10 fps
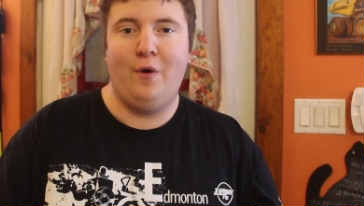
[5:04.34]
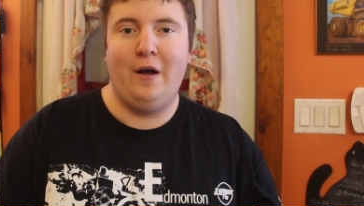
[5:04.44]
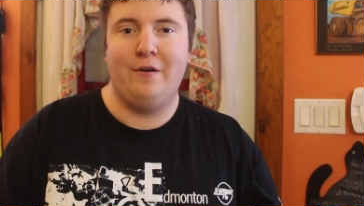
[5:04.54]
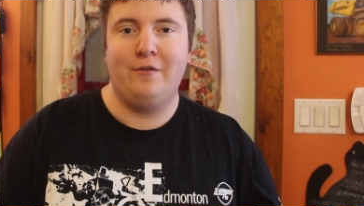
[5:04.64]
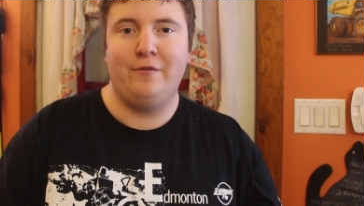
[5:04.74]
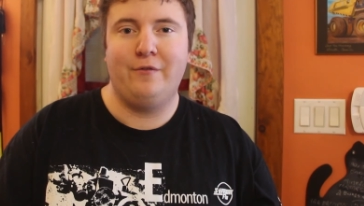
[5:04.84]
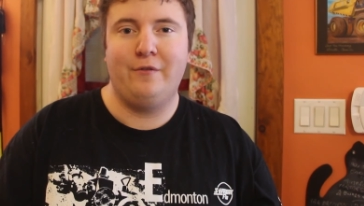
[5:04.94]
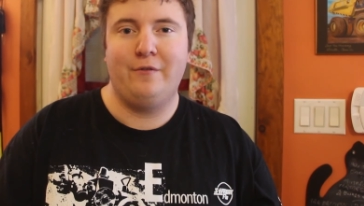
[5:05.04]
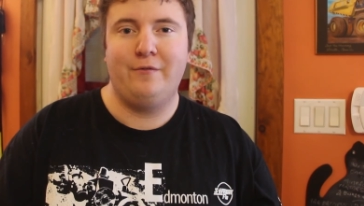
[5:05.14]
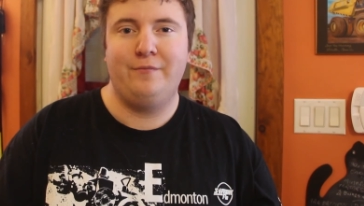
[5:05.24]
uh,
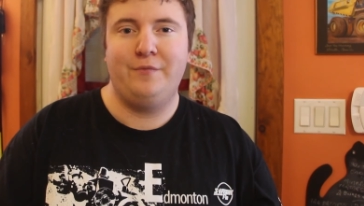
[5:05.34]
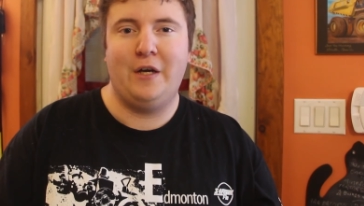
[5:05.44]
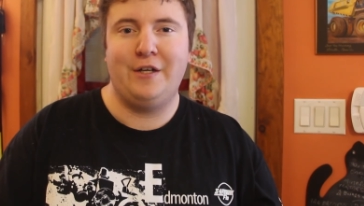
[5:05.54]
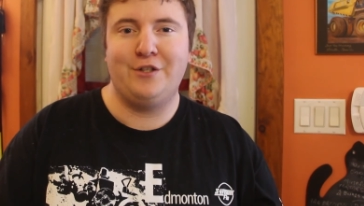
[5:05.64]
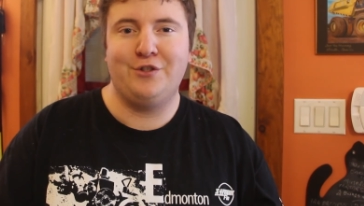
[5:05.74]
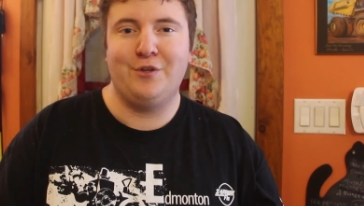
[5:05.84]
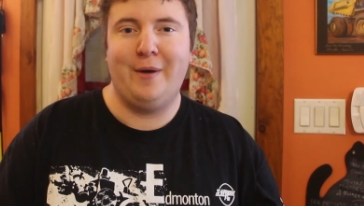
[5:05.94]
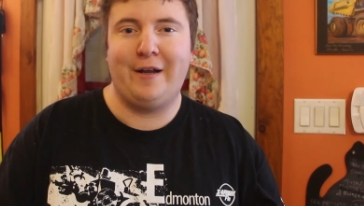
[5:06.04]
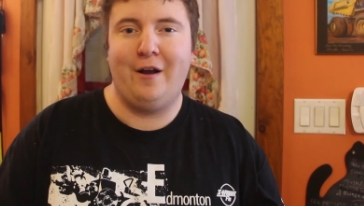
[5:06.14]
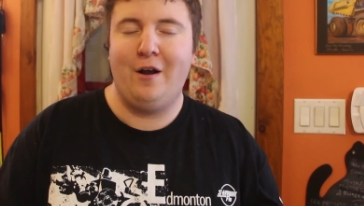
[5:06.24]
addition to
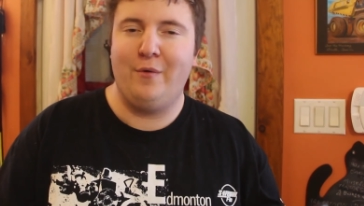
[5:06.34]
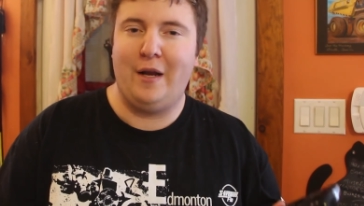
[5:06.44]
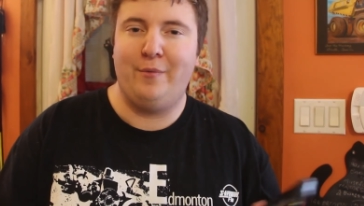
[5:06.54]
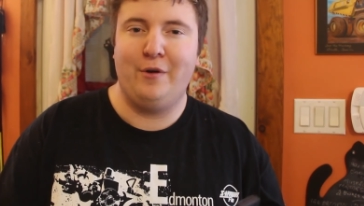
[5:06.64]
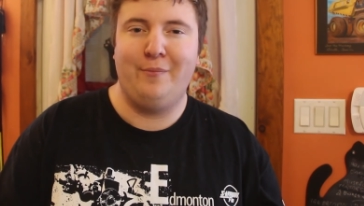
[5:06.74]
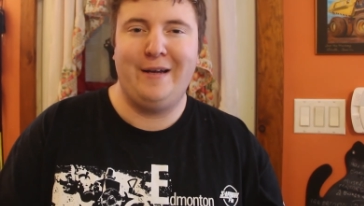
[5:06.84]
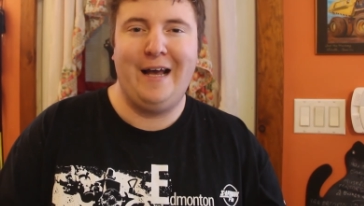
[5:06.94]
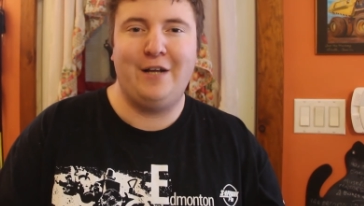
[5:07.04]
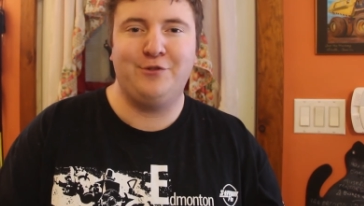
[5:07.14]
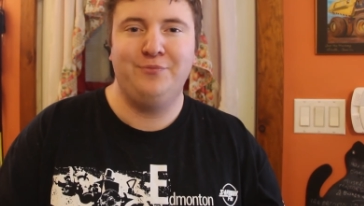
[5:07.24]
my car when I put it in my
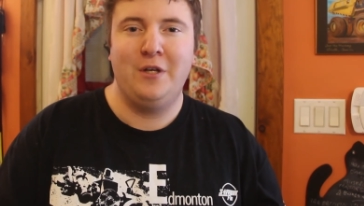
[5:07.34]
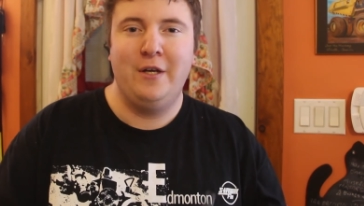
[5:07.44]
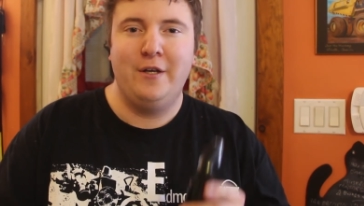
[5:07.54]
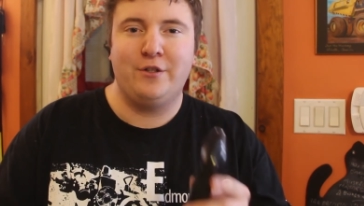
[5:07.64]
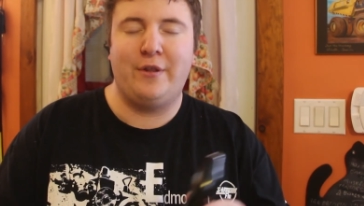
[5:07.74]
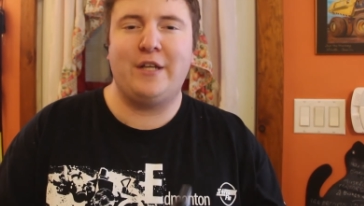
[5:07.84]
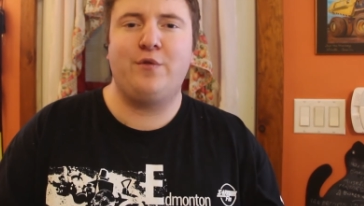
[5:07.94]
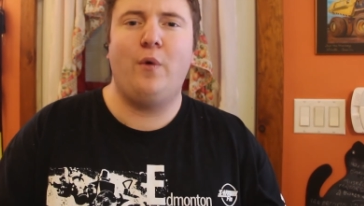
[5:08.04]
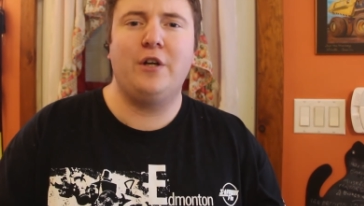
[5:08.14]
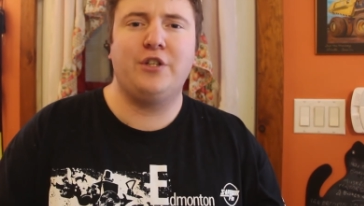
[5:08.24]
dash so thanks
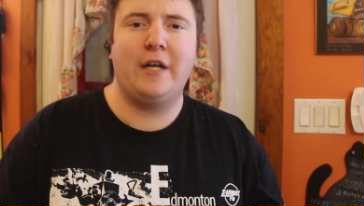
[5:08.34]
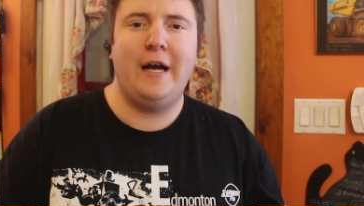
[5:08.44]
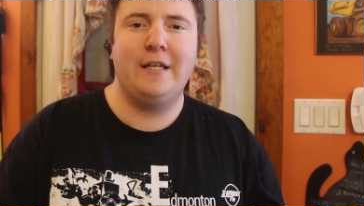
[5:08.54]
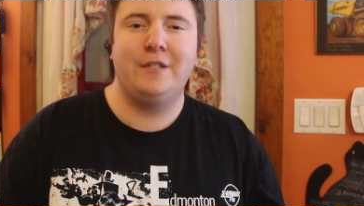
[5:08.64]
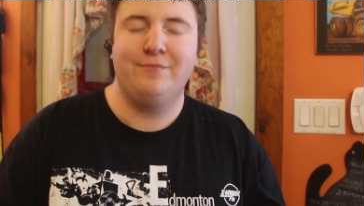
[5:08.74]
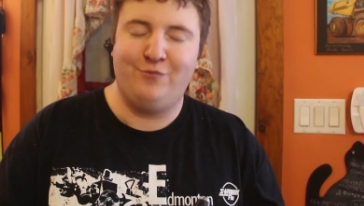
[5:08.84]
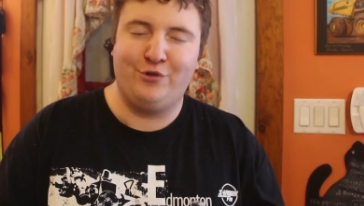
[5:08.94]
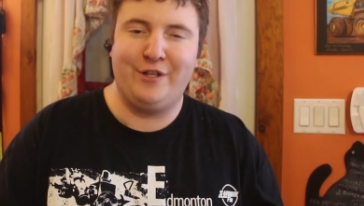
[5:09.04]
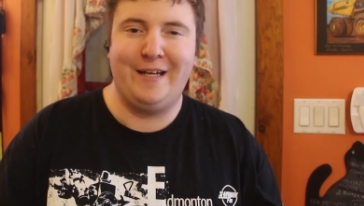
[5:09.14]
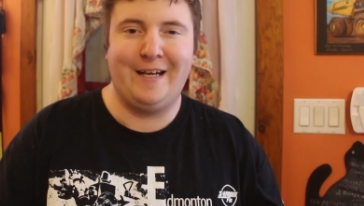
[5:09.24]
for watching guys
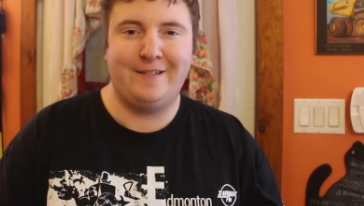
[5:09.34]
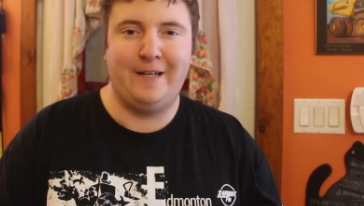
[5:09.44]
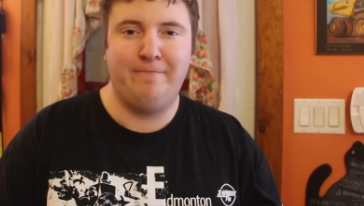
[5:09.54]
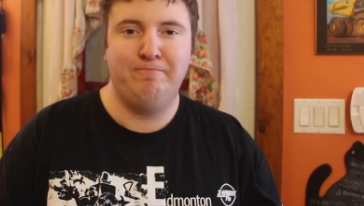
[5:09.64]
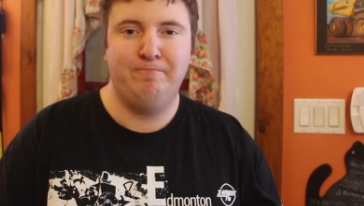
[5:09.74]
we'll see you next time